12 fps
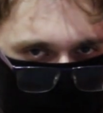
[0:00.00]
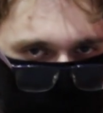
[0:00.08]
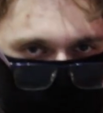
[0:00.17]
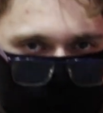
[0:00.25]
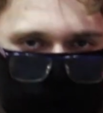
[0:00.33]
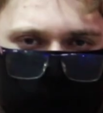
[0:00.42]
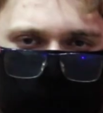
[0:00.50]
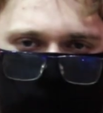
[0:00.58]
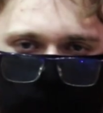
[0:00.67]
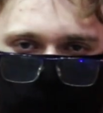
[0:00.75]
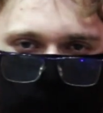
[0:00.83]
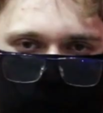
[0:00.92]
The
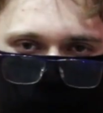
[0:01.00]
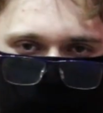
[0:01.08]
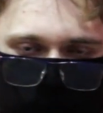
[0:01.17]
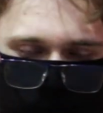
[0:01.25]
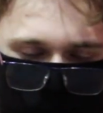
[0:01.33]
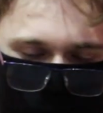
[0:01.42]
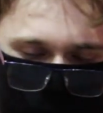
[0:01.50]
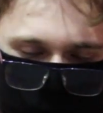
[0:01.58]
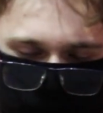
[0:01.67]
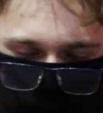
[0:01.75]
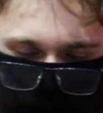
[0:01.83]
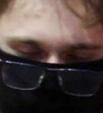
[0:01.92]
efficiency itself
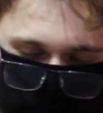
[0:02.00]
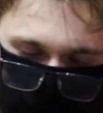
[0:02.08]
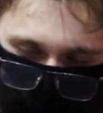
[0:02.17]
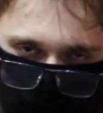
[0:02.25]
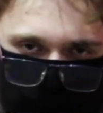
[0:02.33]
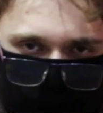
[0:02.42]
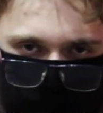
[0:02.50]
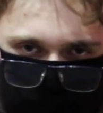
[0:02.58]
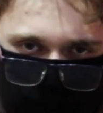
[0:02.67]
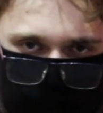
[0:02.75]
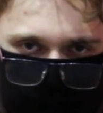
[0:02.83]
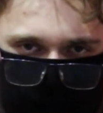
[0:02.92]
was, in the
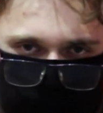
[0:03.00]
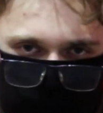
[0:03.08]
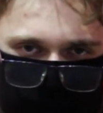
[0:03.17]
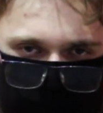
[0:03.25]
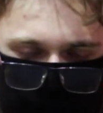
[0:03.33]
first place,